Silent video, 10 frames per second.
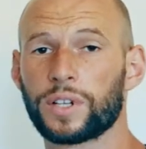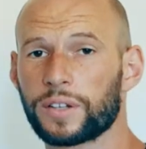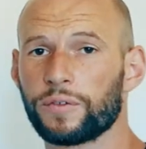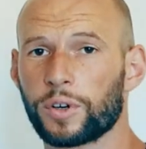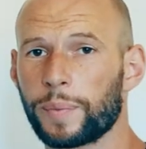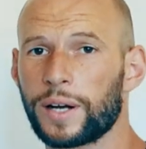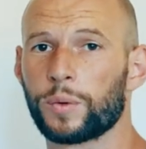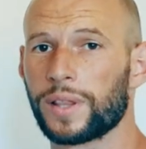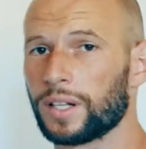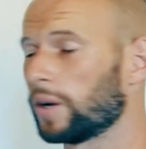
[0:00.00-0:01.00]
you're looking for a
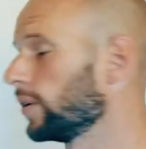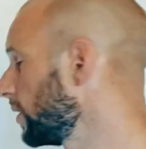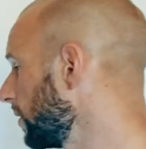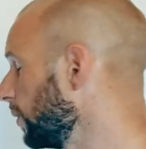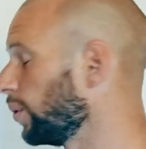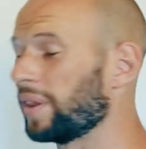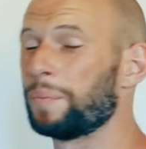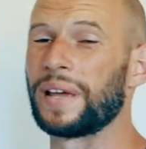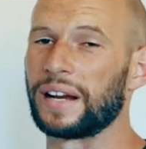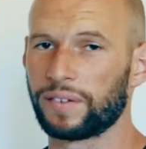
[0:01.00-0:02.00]
panel with the lowest or the
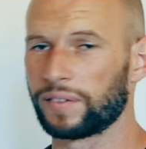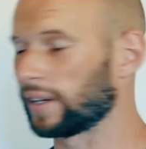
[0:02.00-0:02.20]
better